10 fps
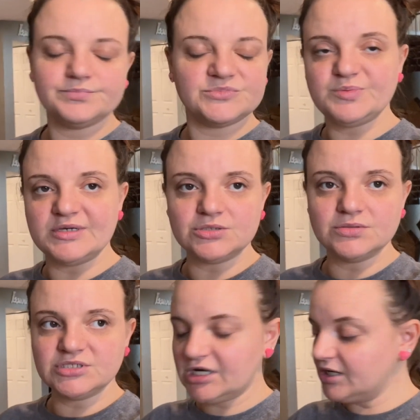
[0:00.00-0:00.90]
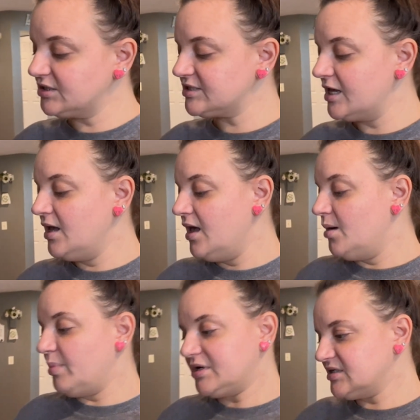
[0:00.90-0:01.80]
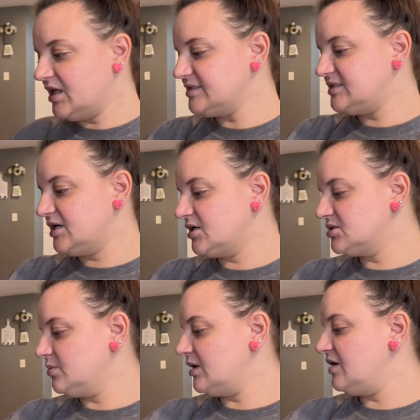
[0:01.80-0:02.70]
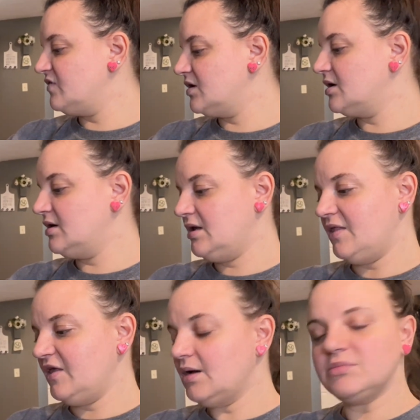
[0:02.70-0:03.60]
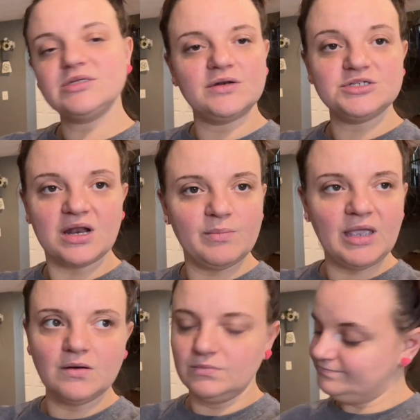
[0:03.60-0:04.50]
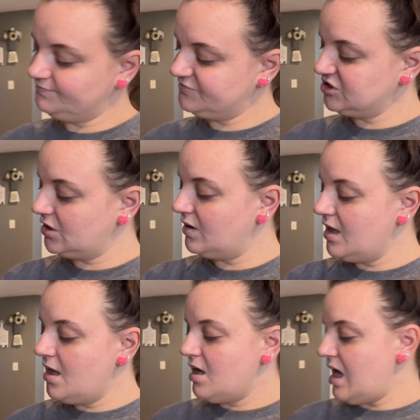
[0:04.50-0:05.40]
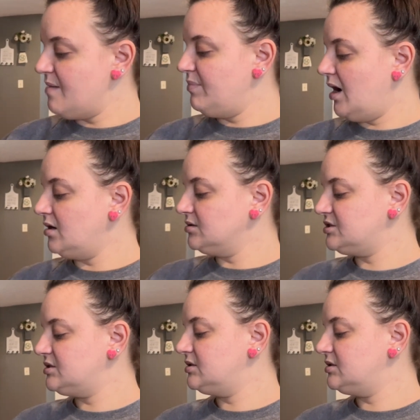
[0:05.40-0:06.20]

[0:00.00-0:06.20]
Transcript: special stickers, personalized stickers, whatever, and I think I'm just gonna try to make them. So I bought